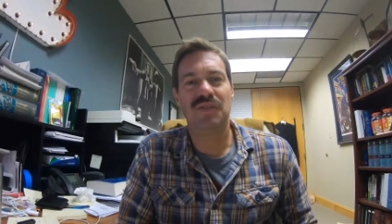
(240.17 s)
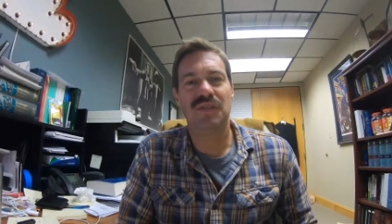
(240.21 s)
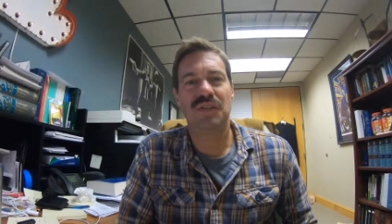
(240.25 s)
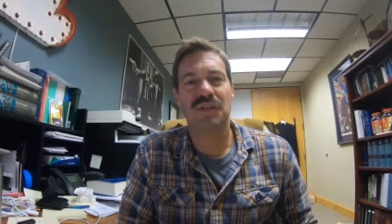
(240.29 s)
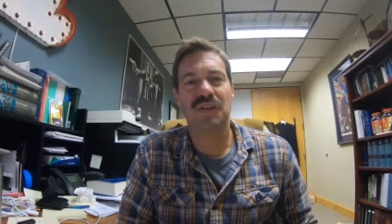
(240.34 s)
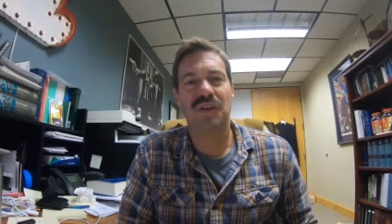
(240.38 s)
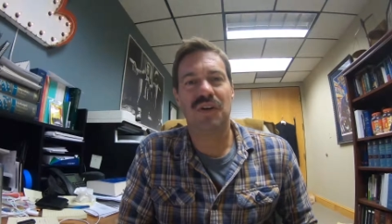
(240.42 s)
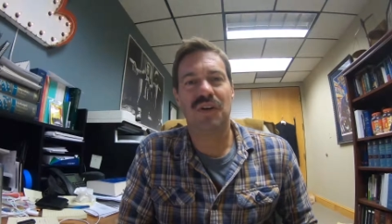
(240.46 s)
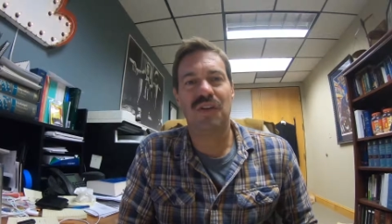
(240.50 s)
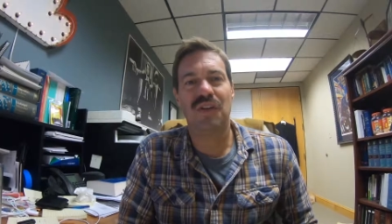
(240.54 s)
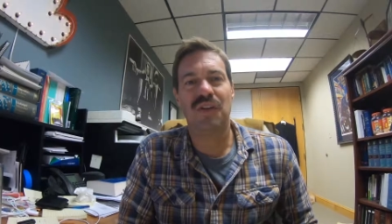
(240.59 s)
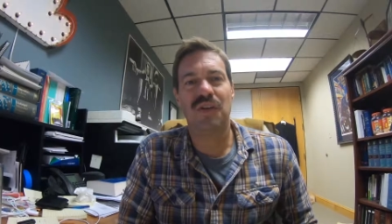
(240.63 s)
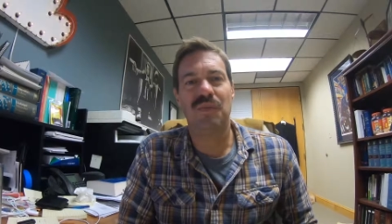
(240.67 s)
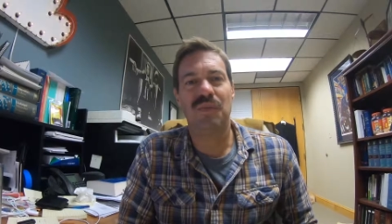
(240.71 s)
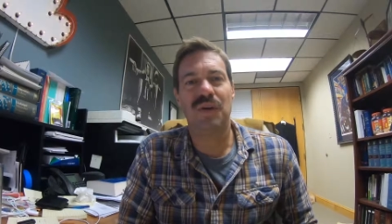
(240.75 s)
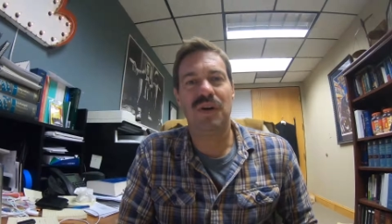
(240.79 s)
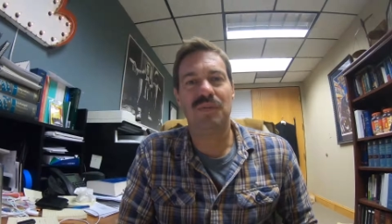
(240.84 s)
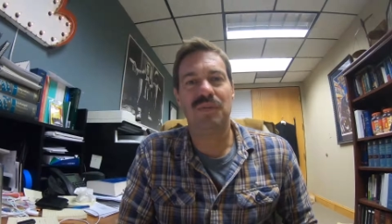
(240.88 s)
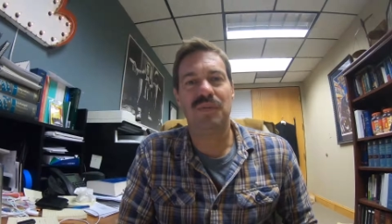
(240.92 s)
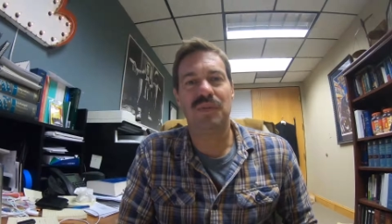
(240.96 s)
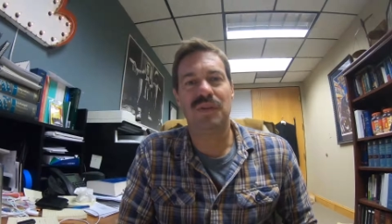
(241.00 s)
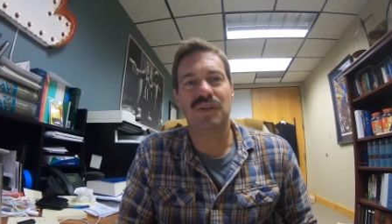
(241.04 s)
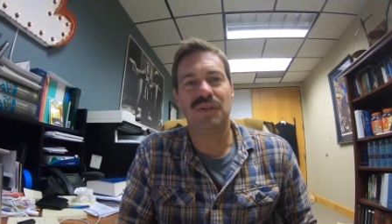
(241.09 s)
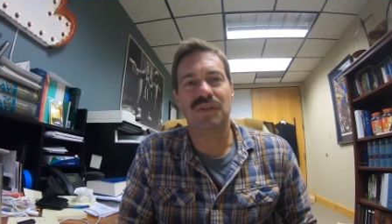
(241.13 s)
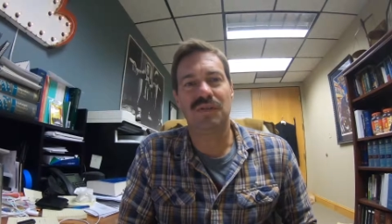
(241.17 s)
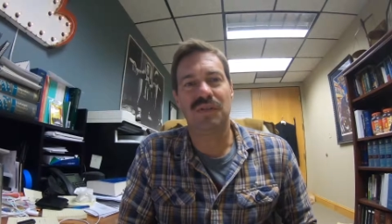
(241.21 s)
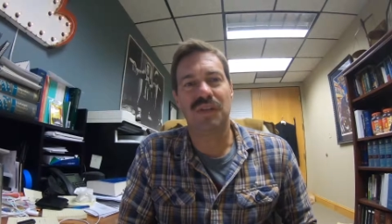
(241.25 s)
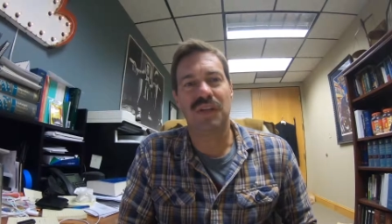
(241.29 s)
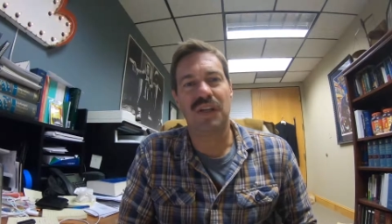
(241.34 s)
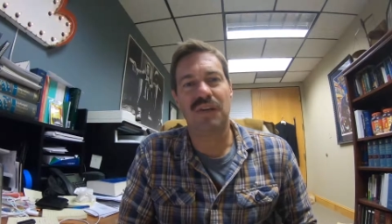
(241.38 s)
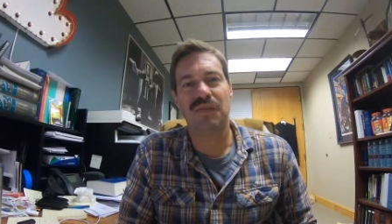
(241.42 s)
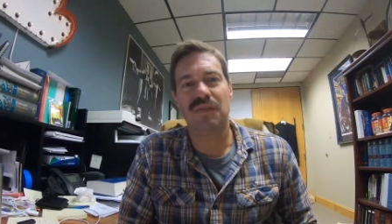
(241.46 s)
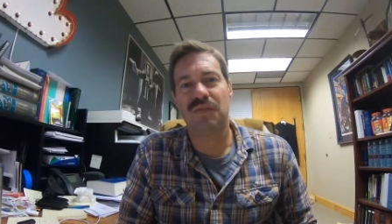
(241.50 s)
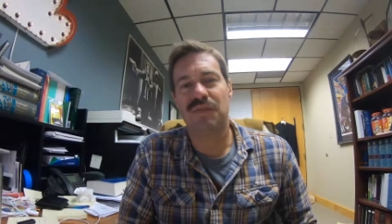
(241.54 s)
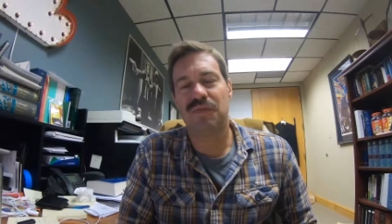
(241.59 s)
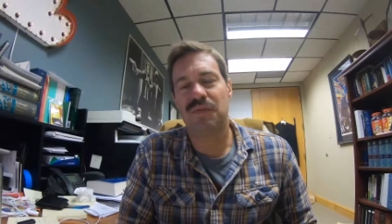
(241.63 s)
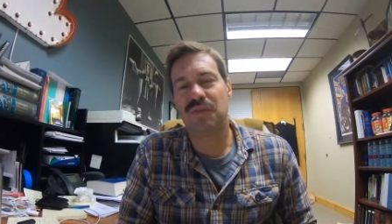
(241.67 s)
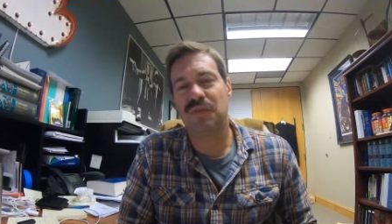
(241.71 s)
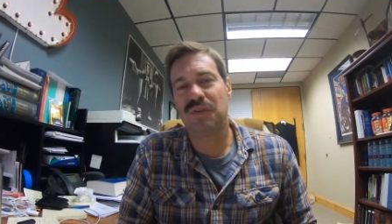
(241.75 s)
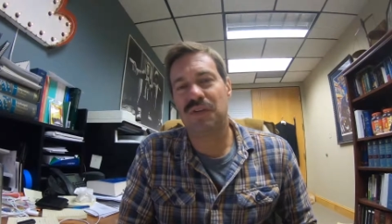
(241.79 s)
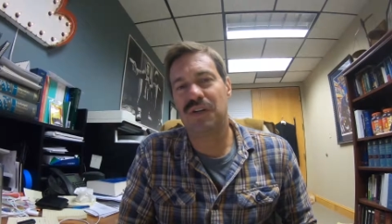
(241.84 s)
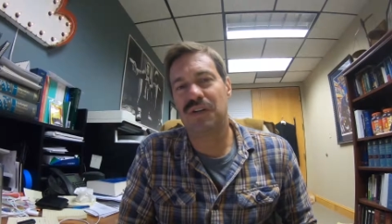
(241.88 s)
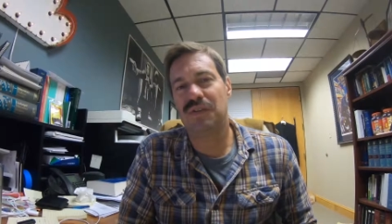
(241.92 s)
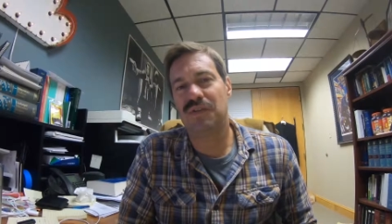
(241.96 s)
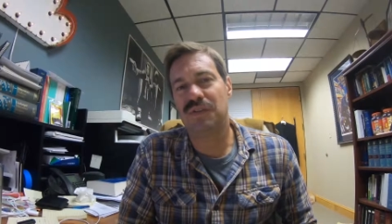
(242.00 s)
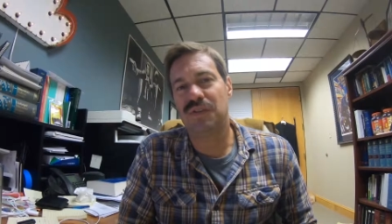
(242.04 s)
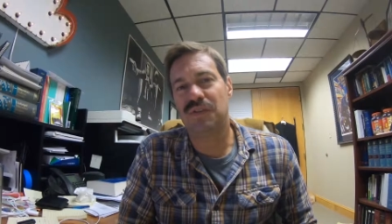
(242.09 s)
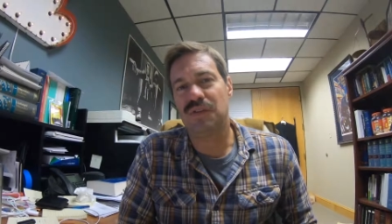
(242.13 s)
she called them up and gave a full
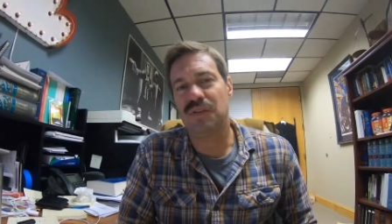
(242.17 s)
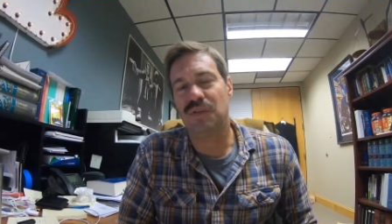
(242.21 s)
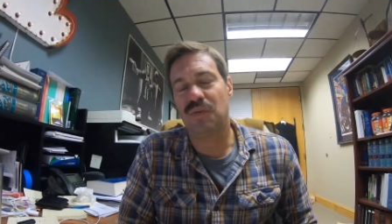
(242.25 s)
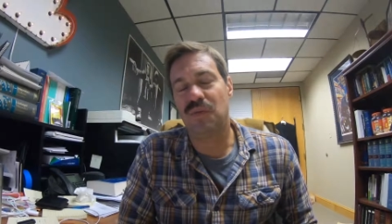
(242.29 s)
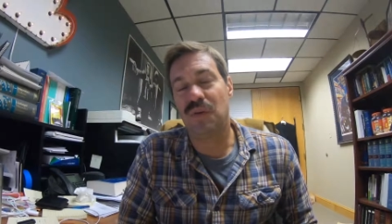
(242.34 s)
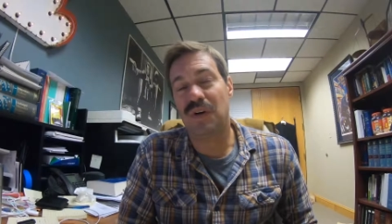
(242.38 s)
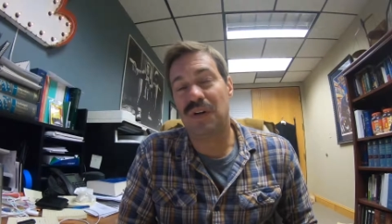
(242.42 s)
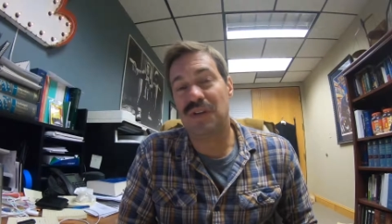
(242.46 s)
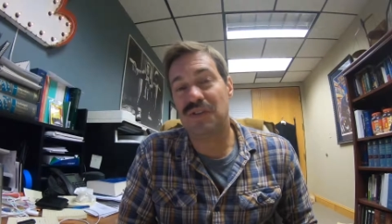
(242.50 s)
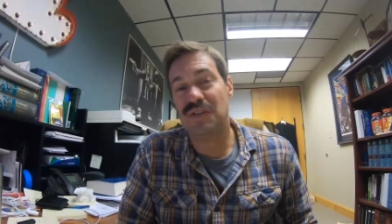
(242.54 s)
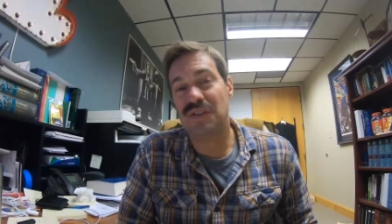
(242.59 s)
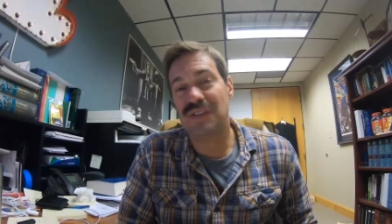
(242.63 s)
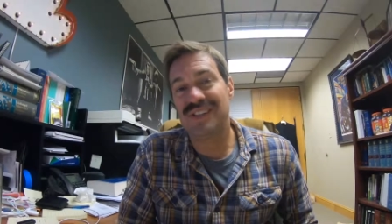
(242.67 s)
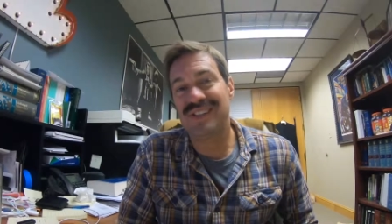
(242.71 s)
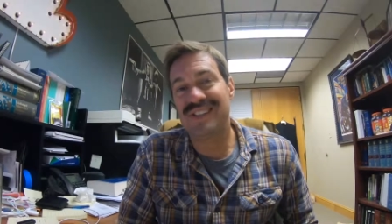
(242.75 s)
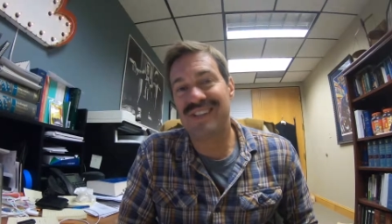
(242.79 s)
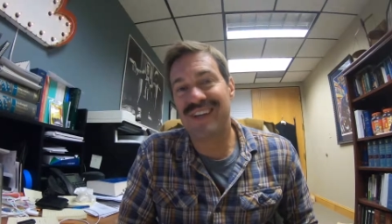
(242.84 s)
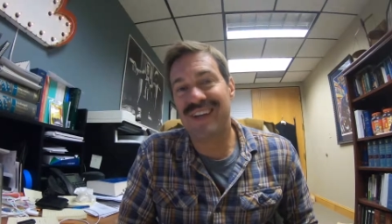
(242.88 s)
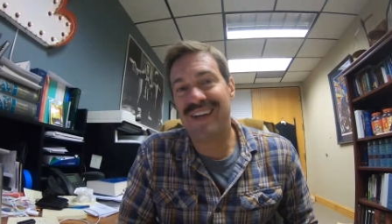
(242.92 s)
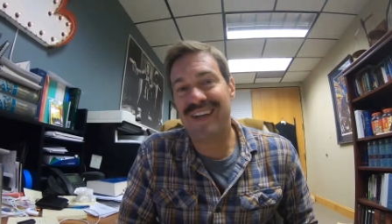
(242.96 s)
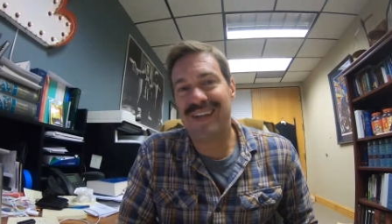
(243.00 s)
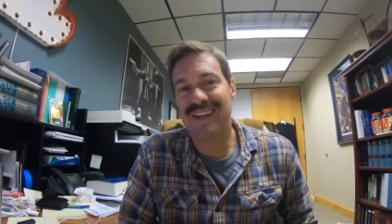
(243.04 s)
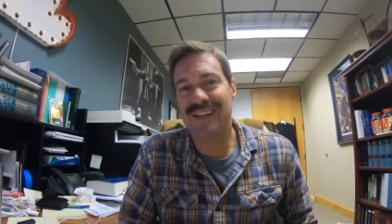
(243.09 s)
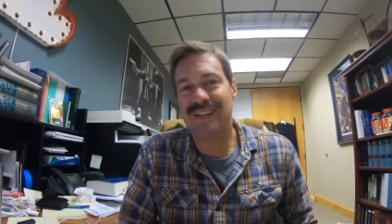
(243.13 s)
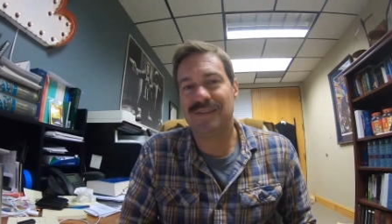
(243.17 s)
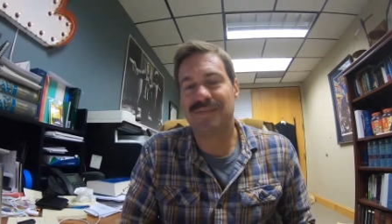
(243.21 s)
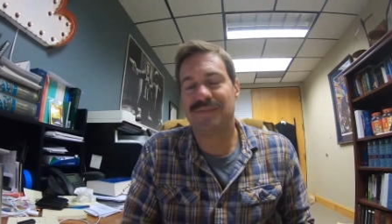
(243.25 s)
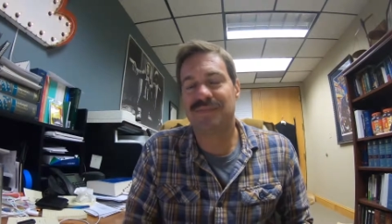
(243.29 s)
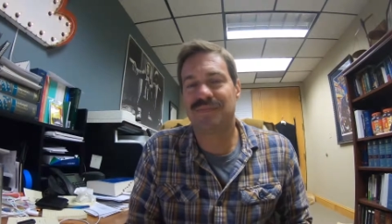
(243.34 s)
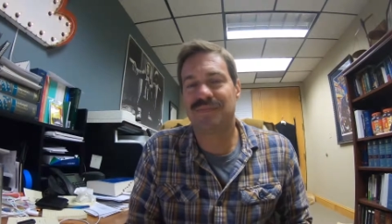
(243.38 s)
interview. And what did she say?